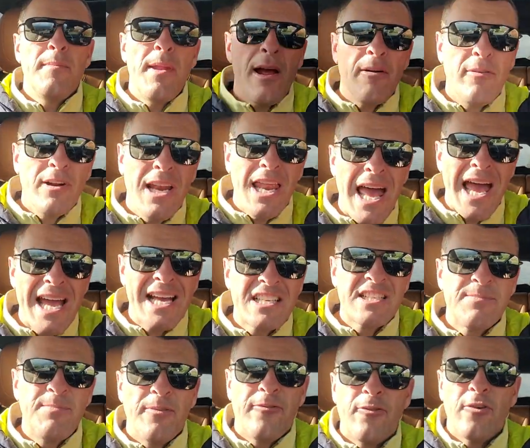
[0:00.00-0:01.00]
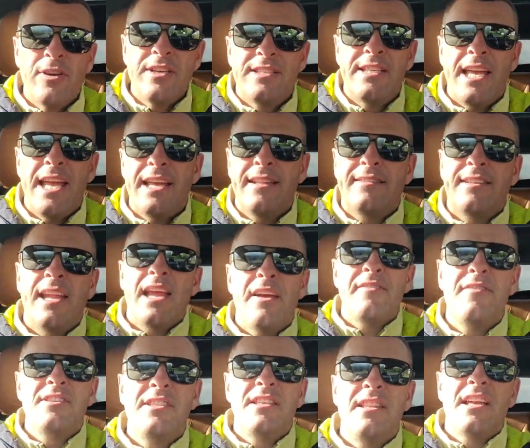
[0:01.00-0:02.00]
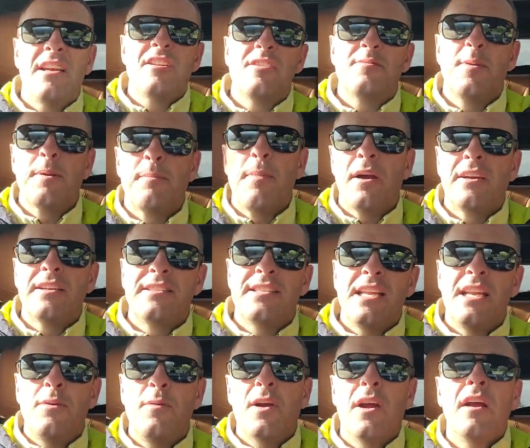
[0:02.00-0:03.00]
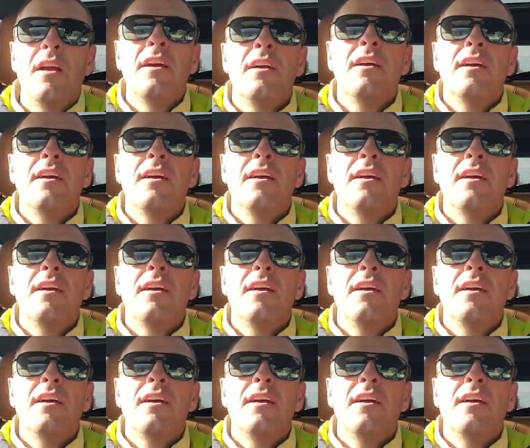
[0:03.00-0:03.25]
Now relax before you say, Anthony, I haven't seen the Harrisburg buckets anywhere.